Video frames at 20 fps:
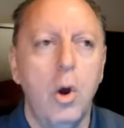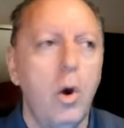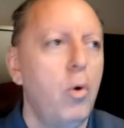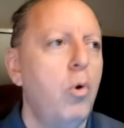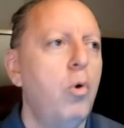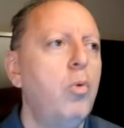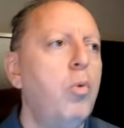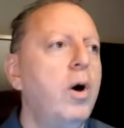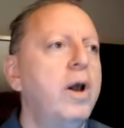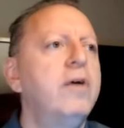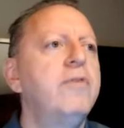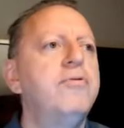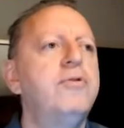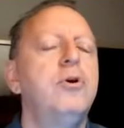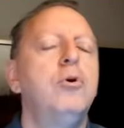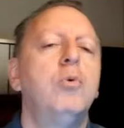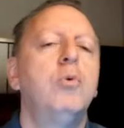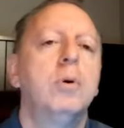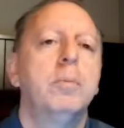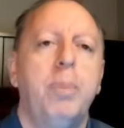Well, what if
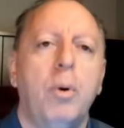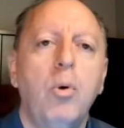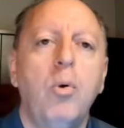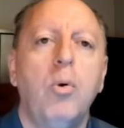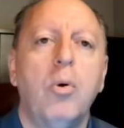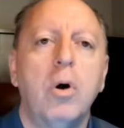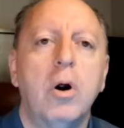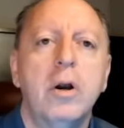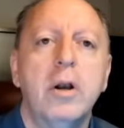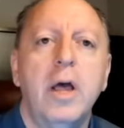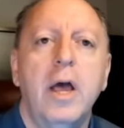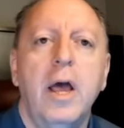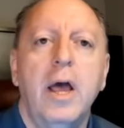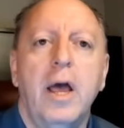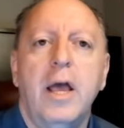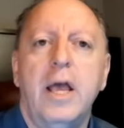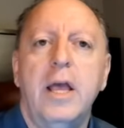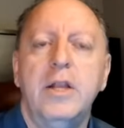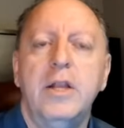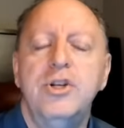you were born
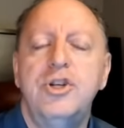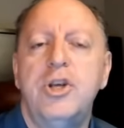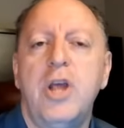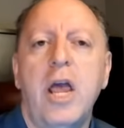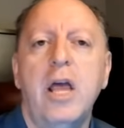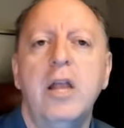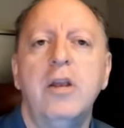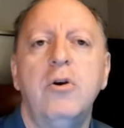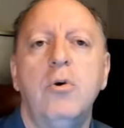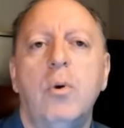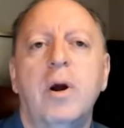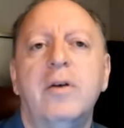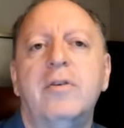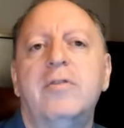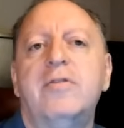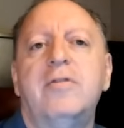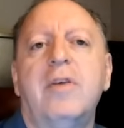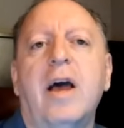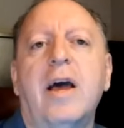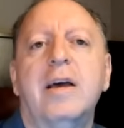in January
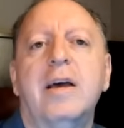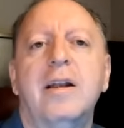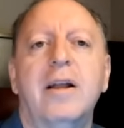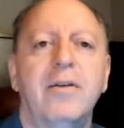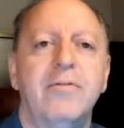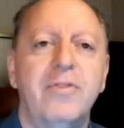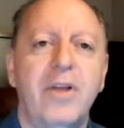2nd of